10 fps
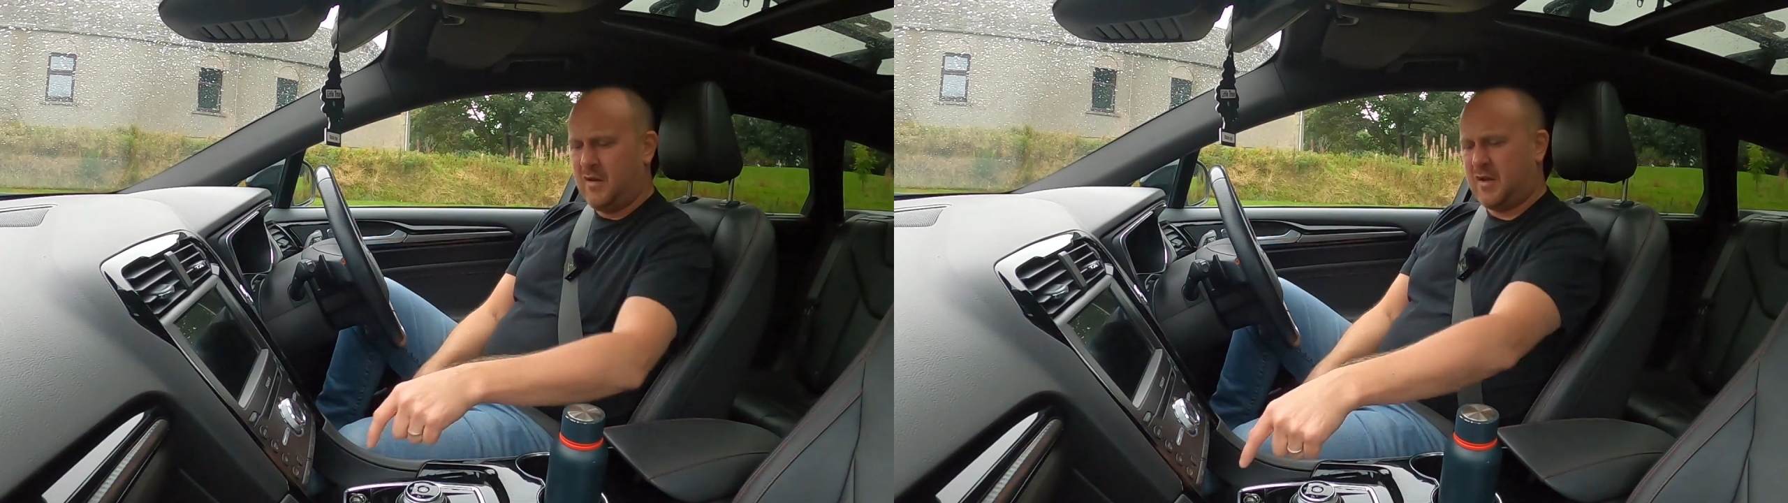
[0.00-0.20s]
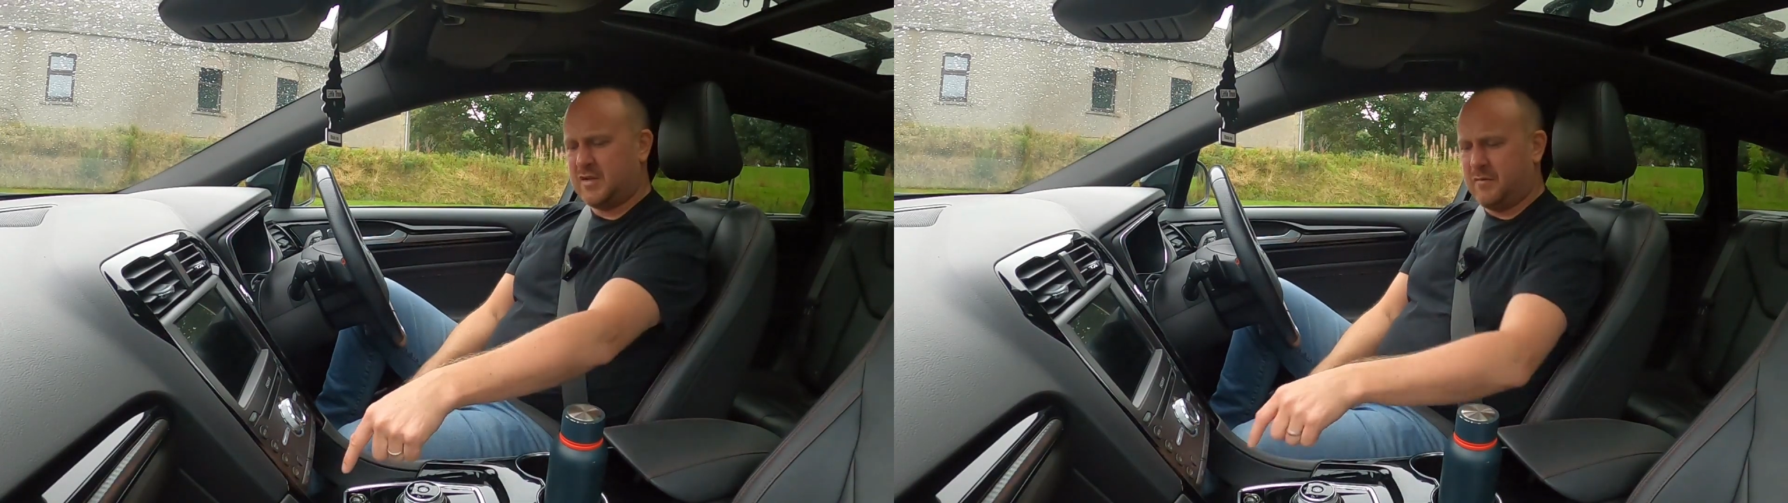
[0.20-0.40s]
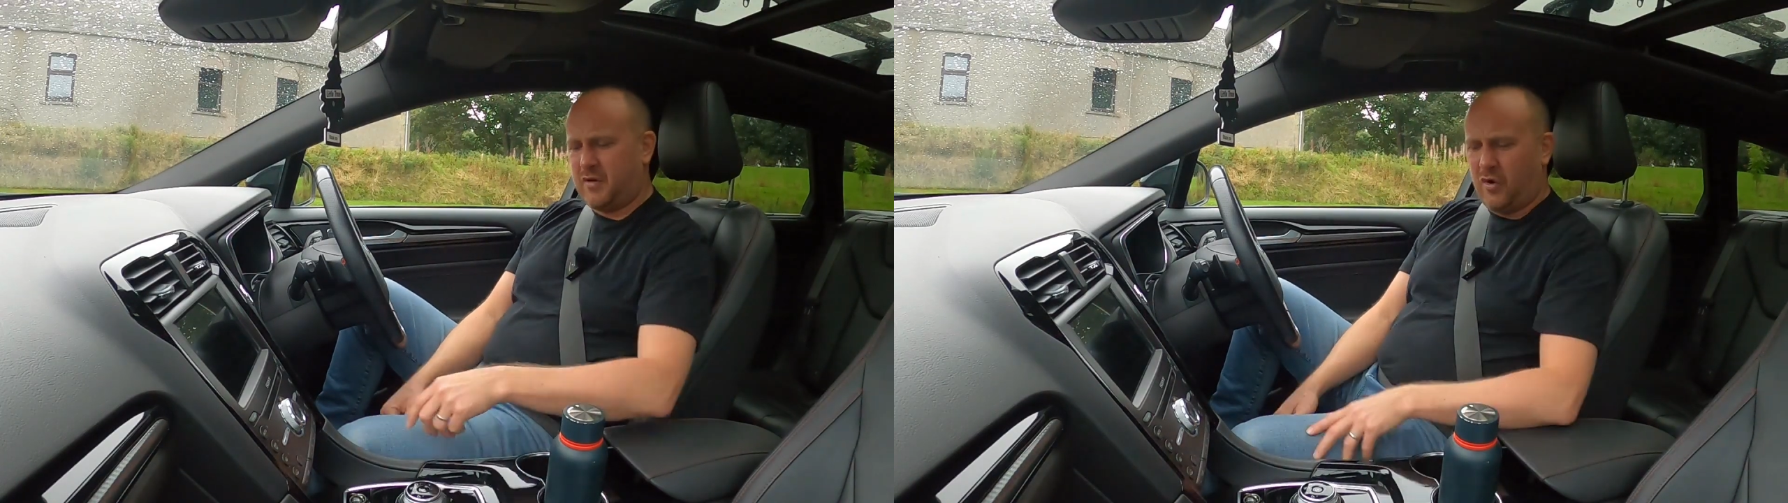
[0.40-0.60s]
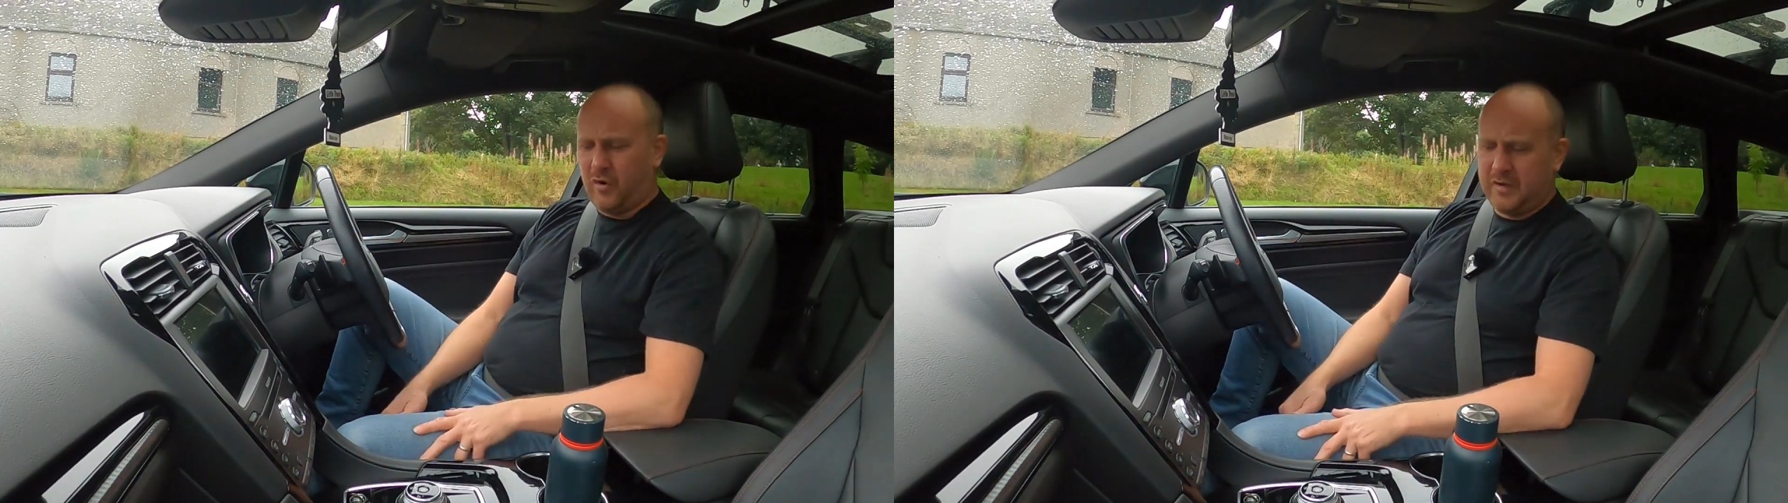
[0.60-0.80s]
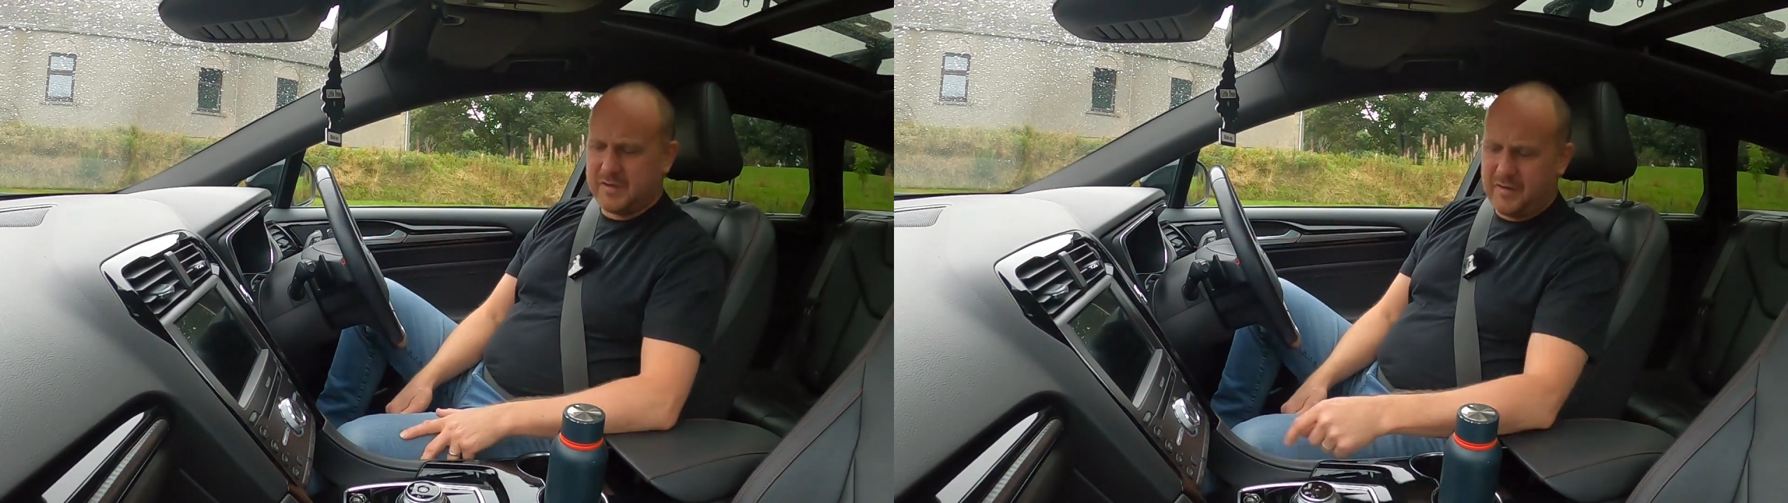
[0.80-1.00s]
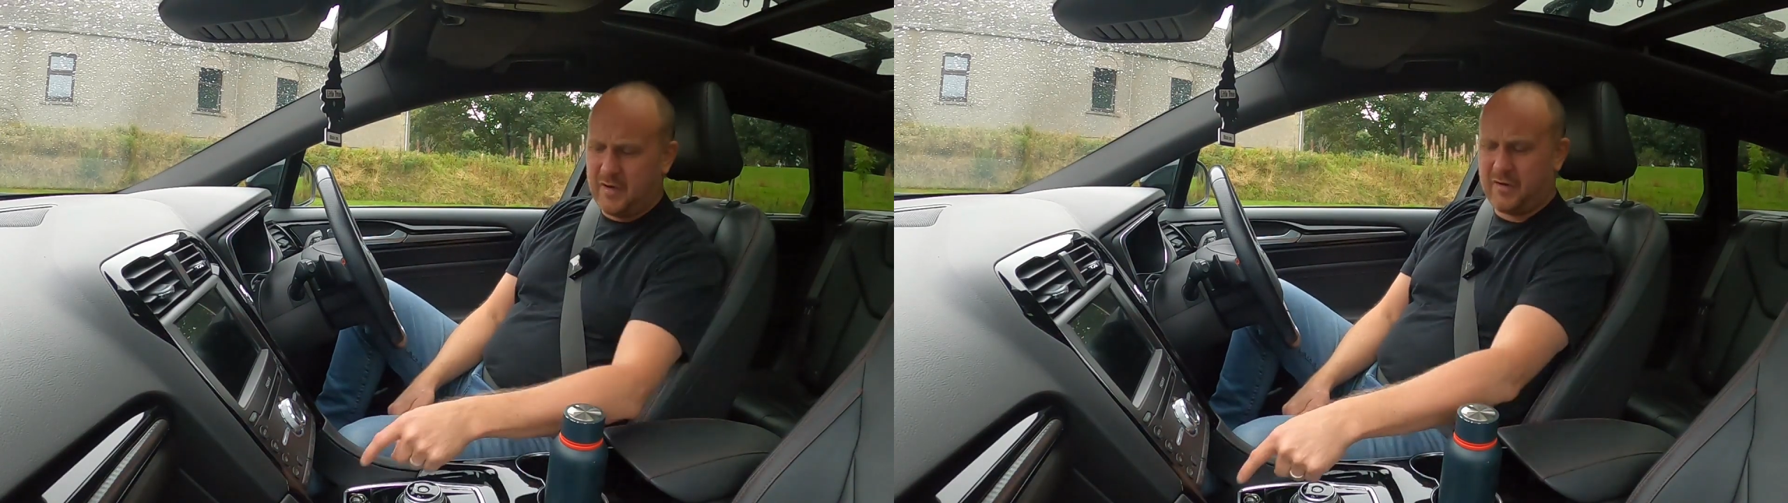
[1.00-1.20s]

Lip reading: Get some coins in there.